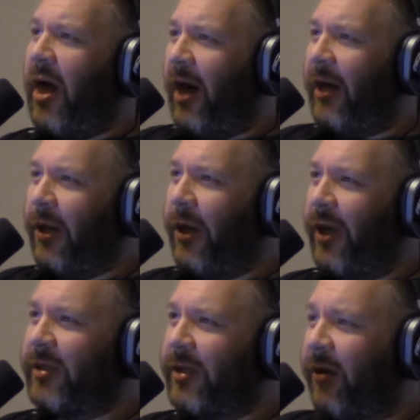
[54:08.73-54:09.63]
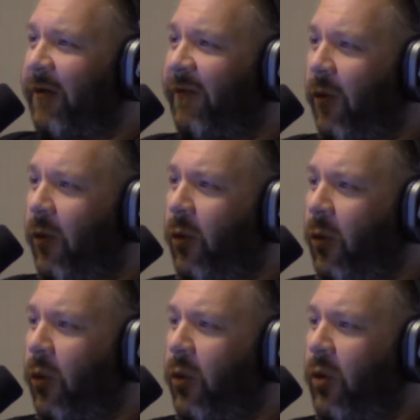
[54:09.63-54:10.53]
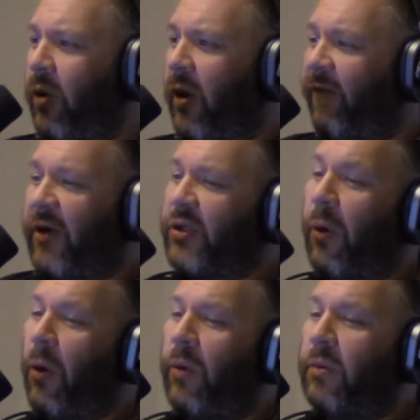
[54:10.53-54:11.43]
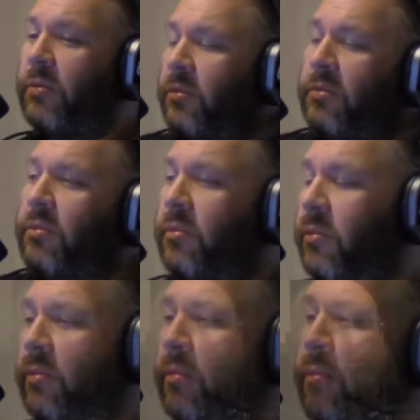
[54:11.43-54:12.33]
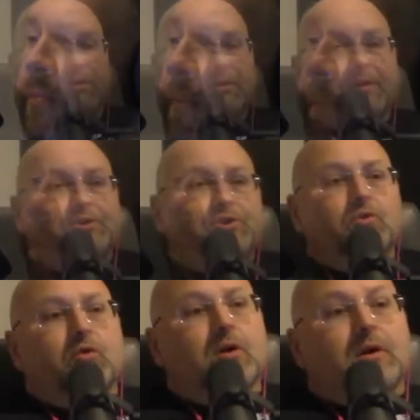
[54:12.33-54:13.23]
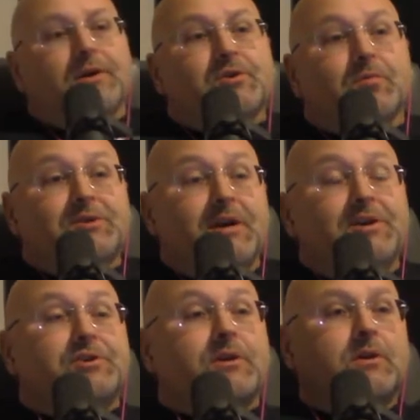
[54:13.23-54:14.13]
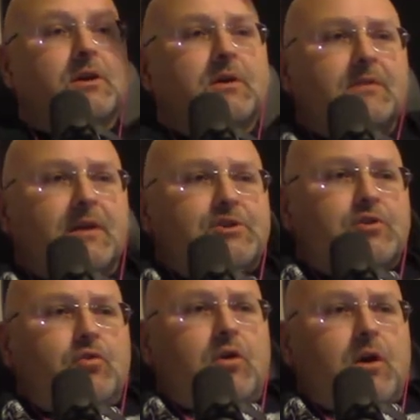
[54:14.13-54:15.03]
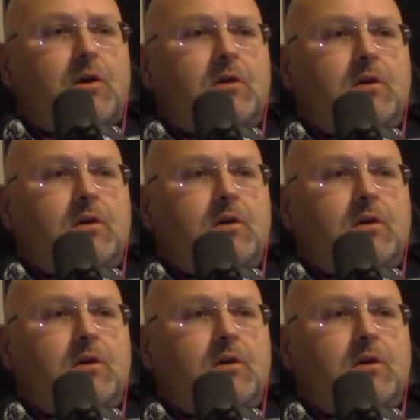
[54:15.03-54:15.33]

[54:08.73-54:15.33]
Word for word: line, a list of of control. But that's your interpretation. Correct. That's, that's your